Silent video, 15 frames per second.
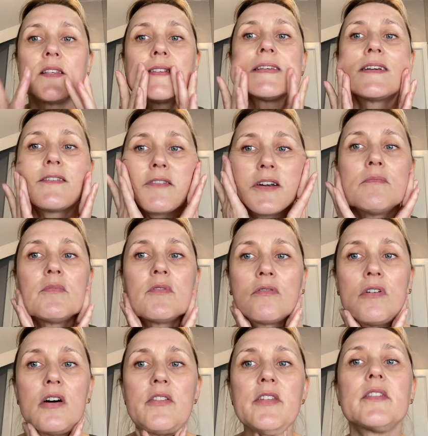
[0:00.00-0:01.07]
serum
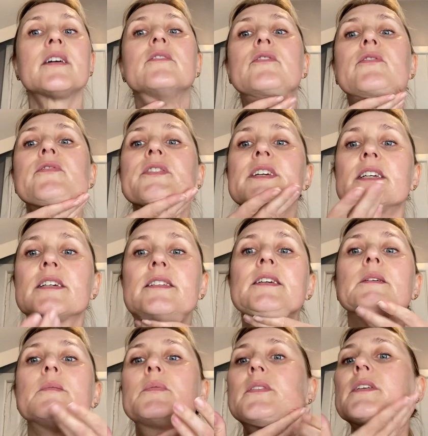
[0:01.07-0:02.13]
rather than your
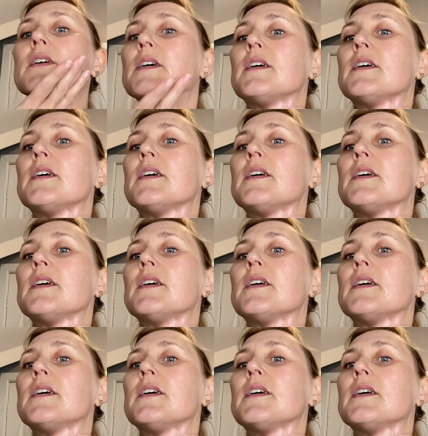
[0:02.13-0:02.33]
fingertips.